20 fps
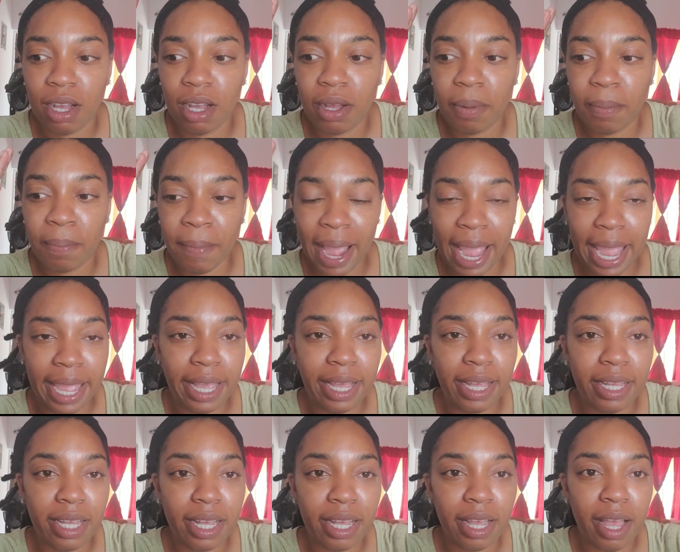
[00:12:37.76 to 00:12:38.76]

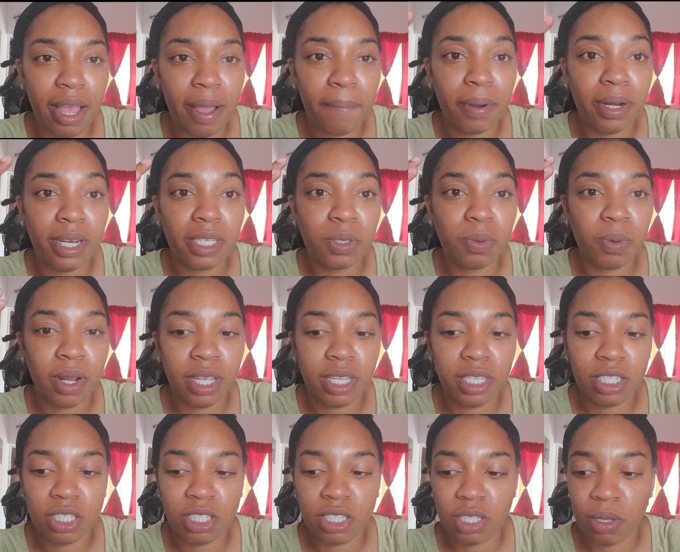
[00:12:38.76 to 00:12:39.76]
mic, but this one
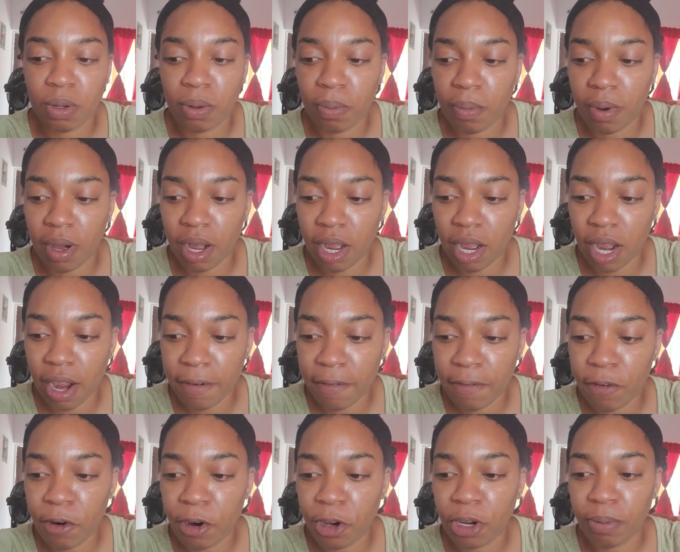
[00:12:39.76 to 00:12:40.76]
is
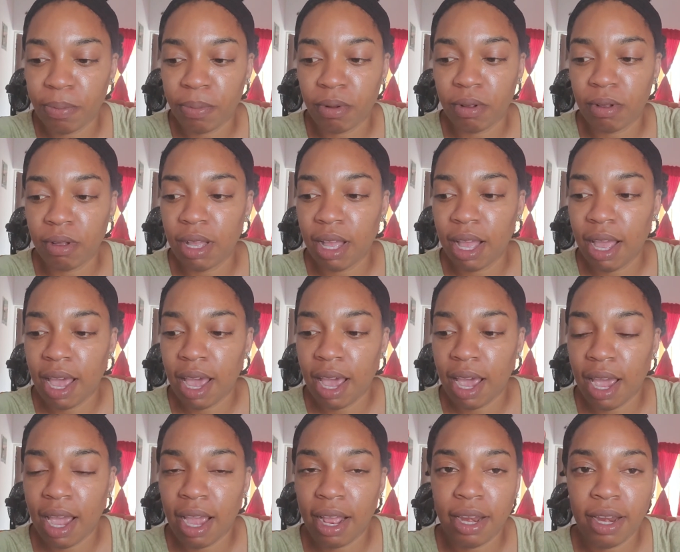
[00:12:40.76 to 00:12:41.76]
affordable
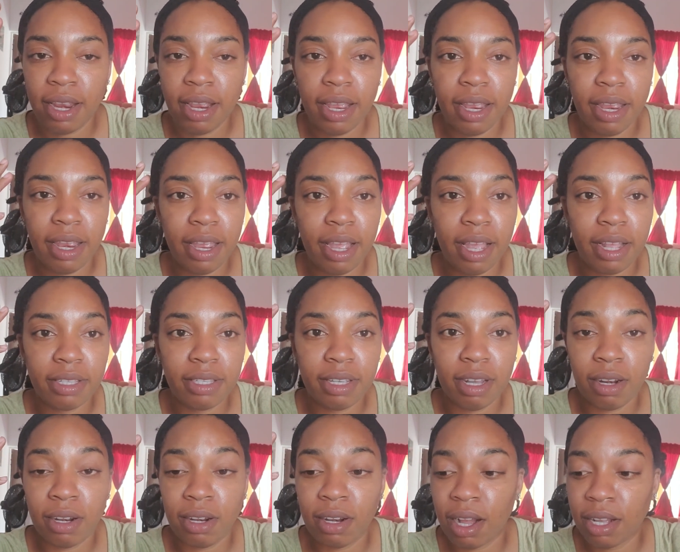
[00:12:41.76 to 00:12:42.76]
and it gets a
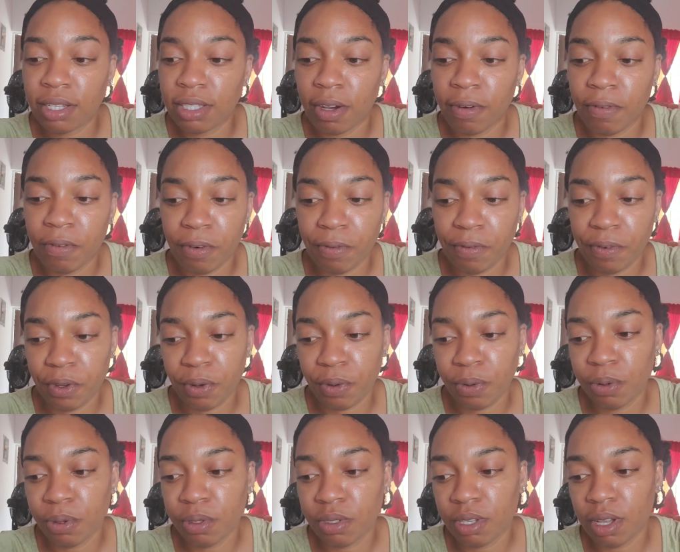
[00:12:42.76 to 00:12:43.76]
lot of
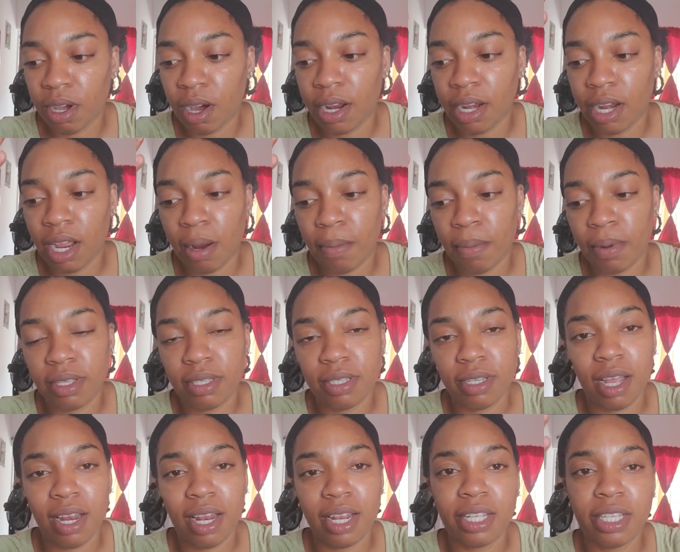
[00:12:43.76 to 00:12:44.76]
reviews on
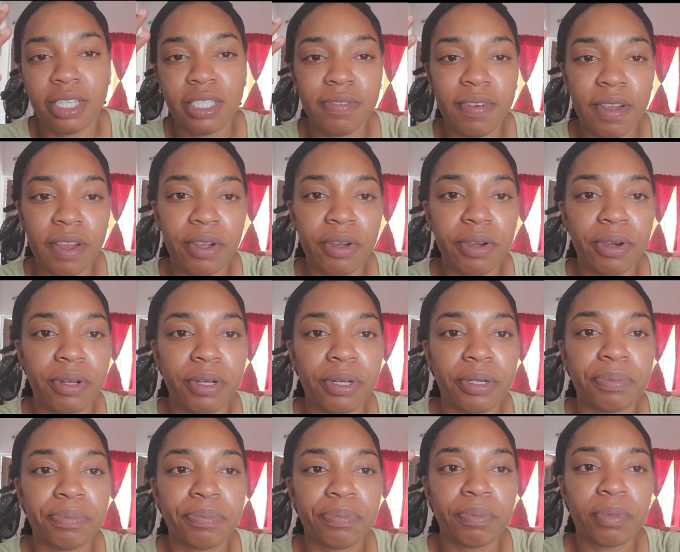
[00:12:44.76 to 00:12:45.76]
Amazon, and it's very good.
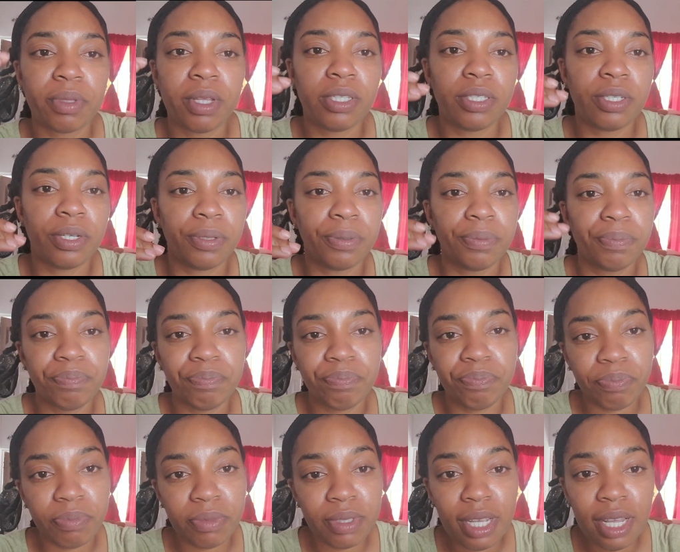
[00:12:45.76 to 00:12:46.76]
So
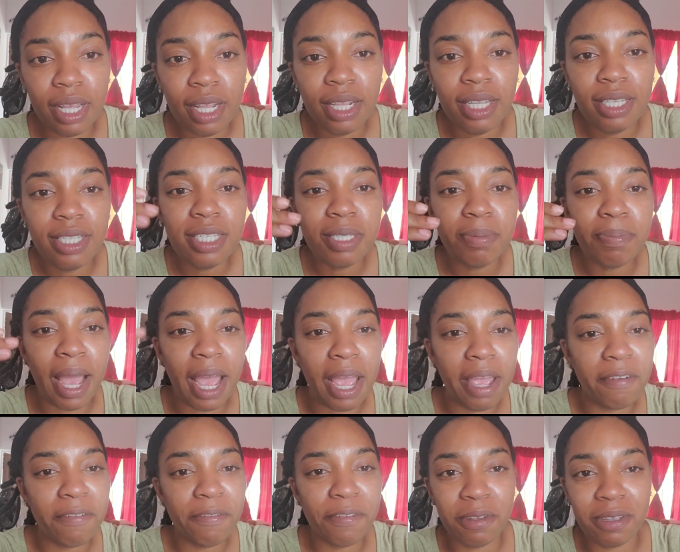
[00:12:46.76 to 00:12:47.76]
this is my
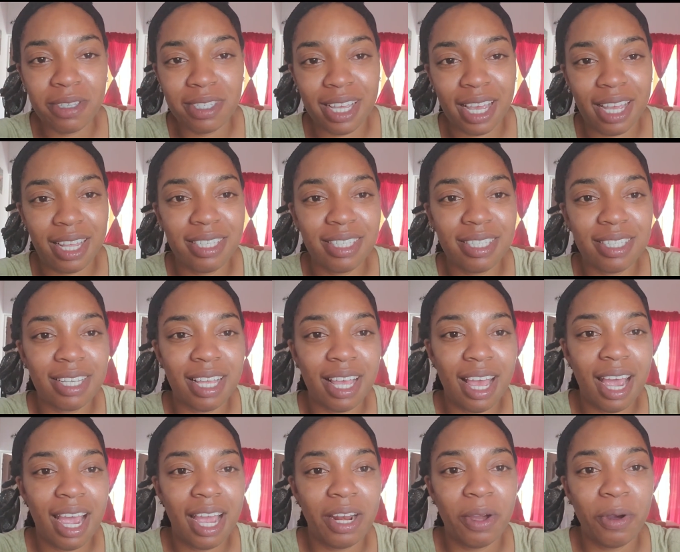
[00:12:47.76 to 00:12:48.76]
few cents,
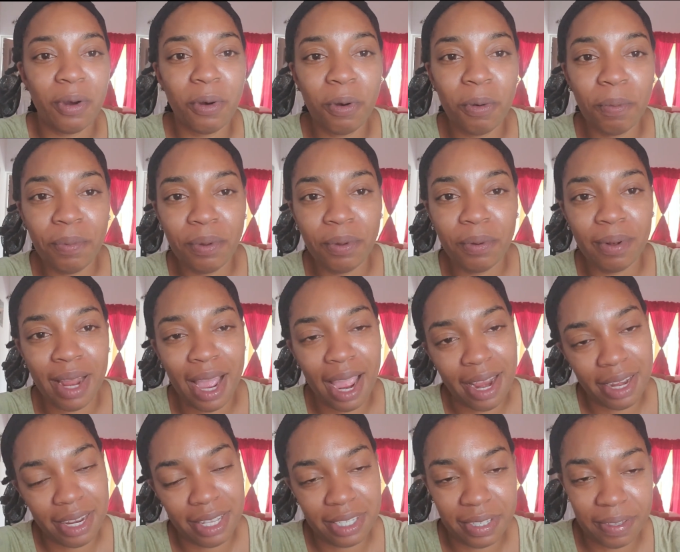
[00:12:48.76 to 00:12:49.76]
and I hope you like
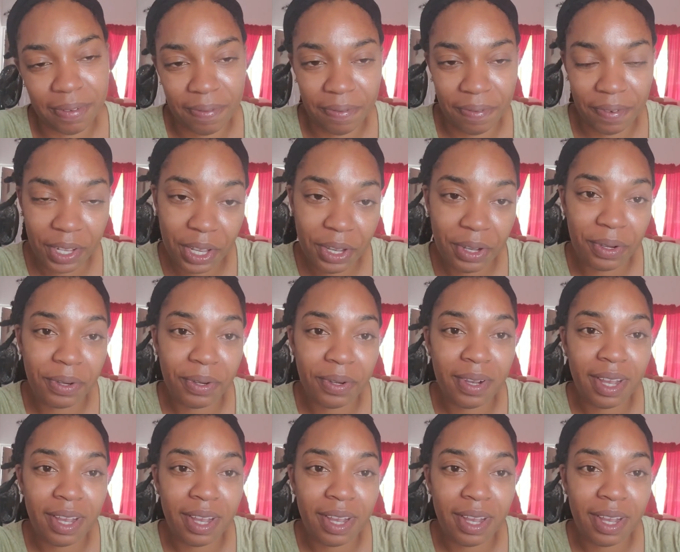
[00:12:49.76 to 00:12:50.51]
this video.